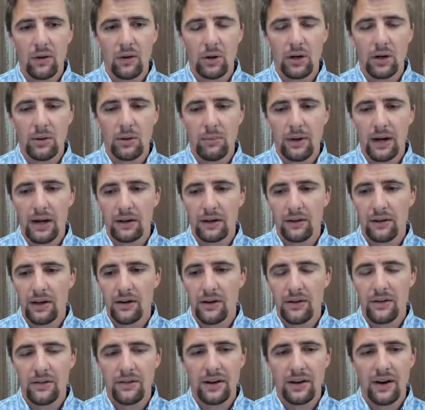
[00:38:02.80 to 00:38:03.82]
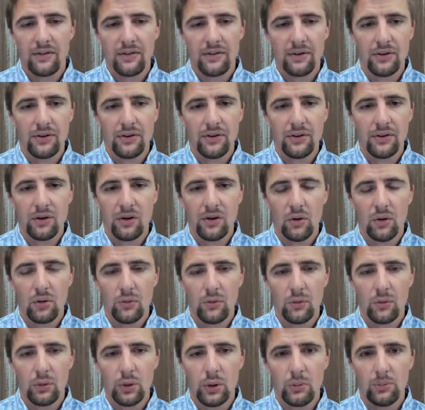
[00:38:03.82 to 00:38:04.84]
I'll come back later this afternoon and go
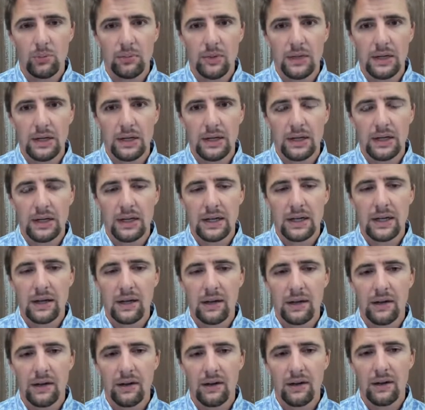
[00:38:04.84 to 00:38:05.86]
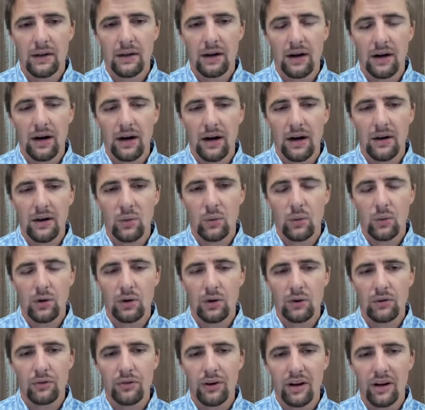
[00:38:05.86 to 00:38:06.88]
through them. And I
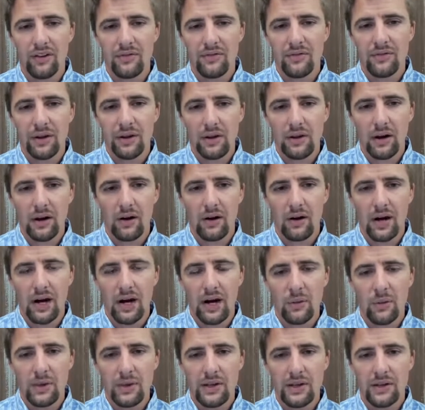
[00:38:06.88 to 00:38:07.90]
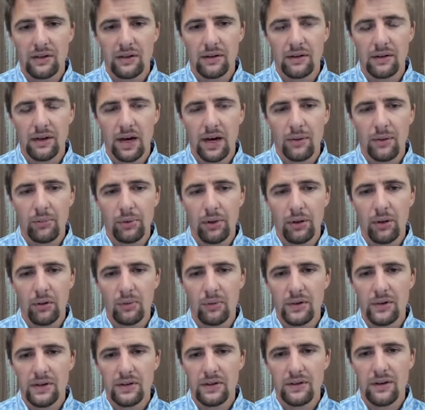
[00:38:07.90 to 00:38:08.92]
will try to figure out how we can
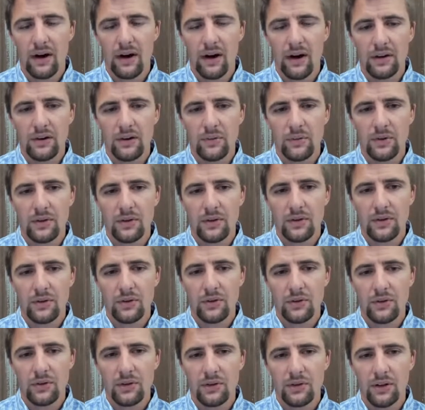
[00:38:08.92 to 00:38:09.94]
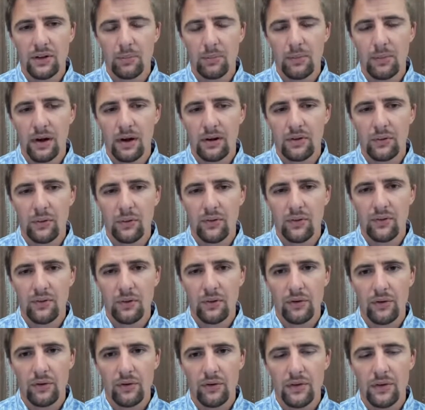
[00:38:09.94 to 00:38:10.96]
upload these documents so you can come back to
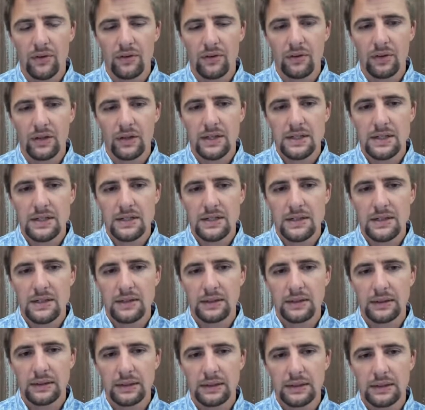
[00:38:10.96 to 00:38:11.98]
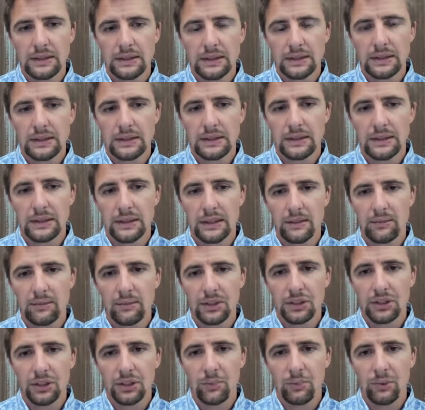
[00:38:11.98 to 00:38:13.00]
refer to these lists.
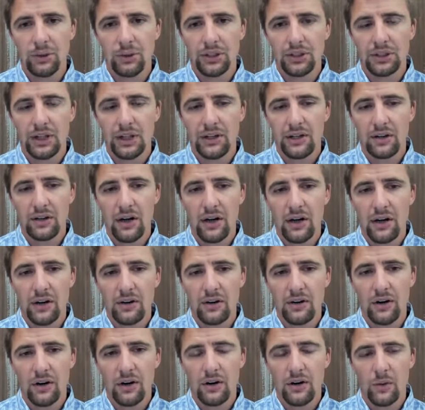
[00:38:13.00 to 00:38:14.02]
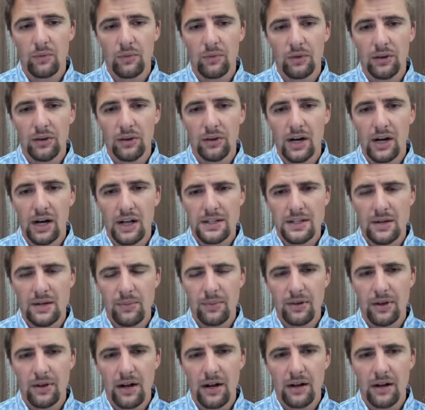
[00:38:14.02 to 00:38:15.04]
I sure appreciate you logging on. Hopefully you got
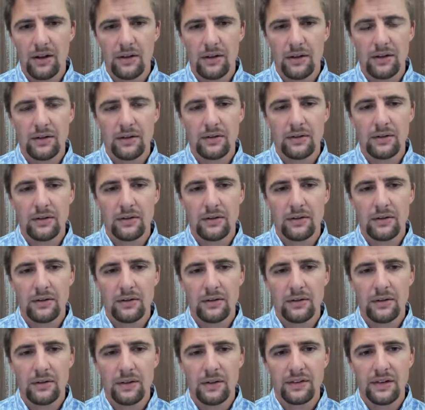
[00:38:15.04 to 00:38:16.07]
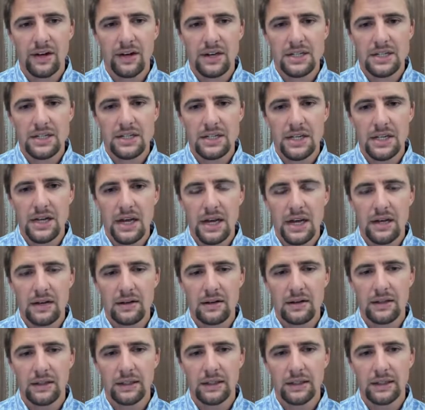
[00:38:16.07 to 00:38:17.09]
something out of the discussion today.
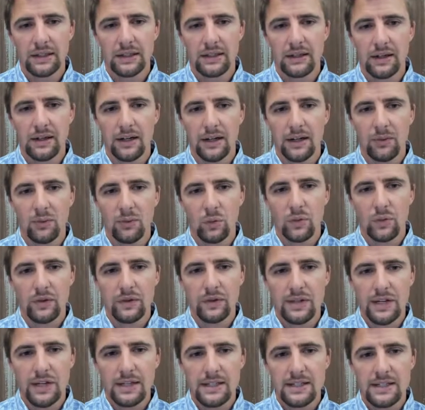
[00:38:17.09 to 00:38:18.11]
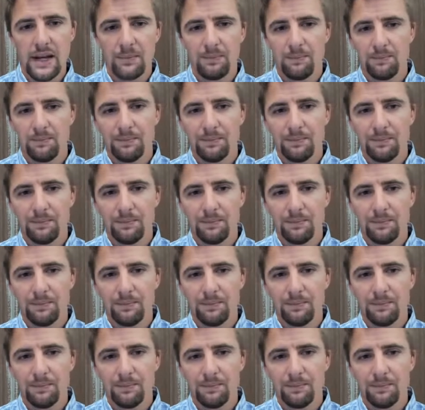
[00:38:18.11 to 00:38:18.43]
And we'll see you next time.